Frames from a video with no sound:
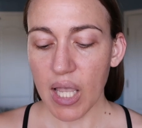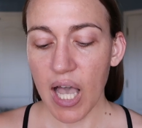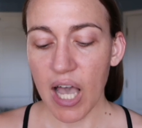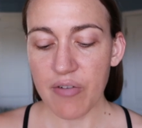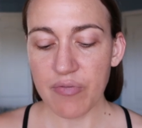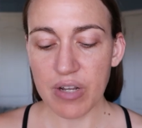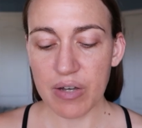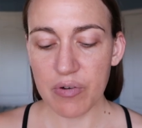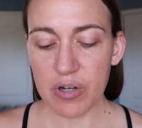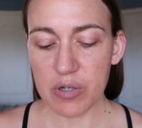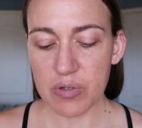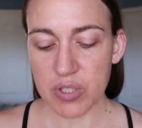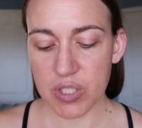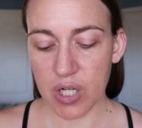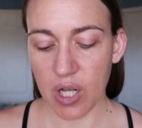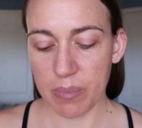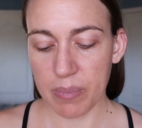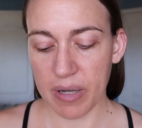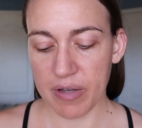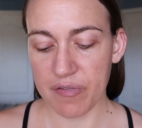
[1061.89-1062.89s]
I've never used
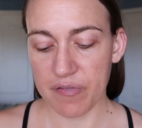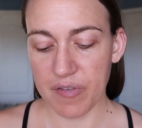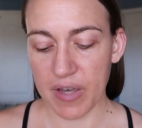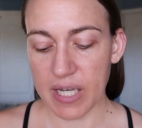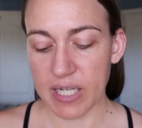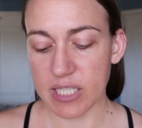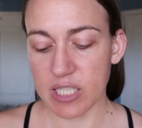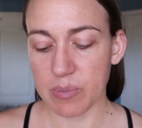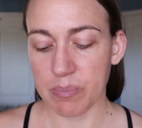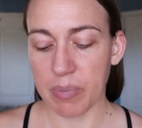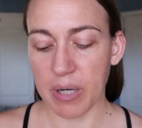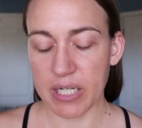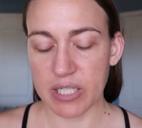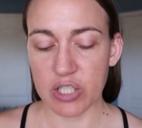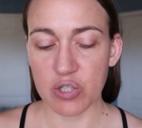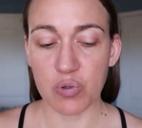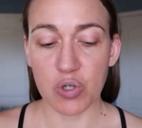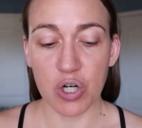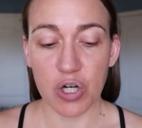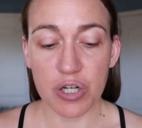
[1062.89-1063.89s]
it on my face, but
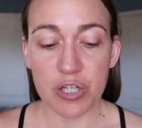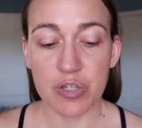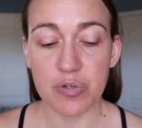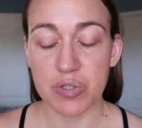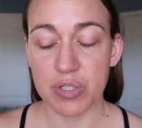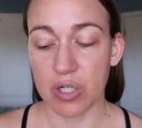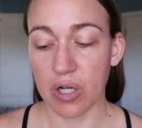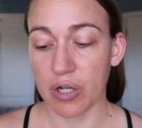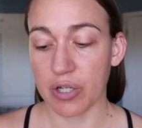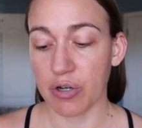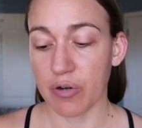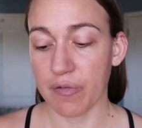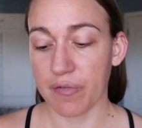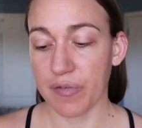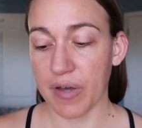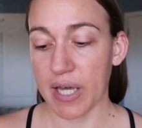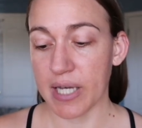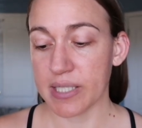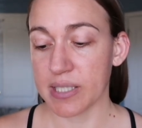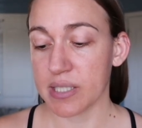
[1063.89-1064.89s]
you could use it on your
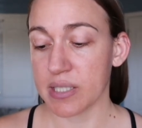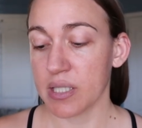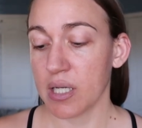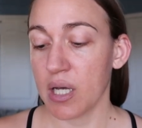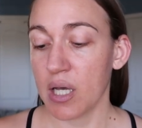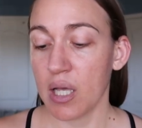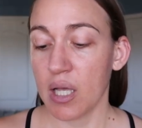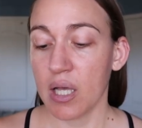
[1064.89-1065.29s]
face.